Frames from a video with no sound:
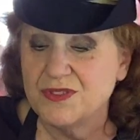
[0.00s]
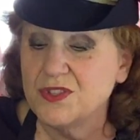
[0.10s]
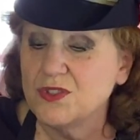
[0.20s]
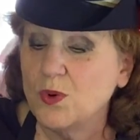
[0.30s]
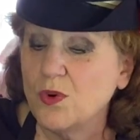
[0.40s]
This
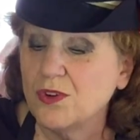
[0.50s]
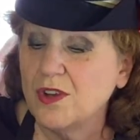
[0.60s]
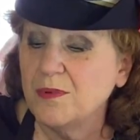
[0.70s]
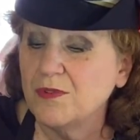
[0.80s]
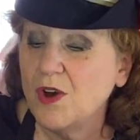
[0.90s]
is 1/4
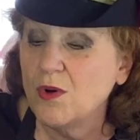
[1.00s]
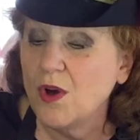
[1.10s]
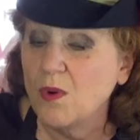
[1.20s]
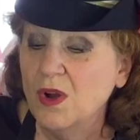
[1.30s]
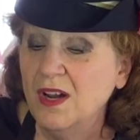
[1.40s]
cup of
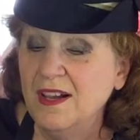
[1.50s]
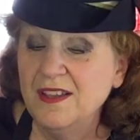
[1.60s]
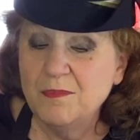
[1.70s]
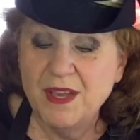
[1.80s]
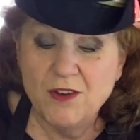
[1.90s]
cocoa.
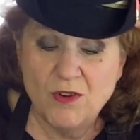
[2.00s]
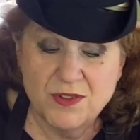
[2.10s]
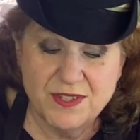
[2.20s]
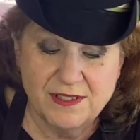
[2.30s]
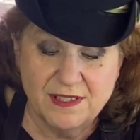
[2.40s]
My cocoa
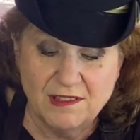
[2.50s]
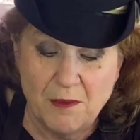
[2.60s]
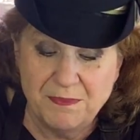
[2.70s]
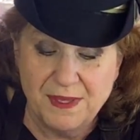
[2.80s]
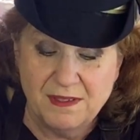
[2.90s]
is a little
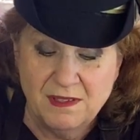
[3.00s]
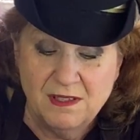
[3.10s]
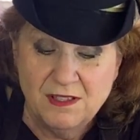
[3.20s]
lumpy.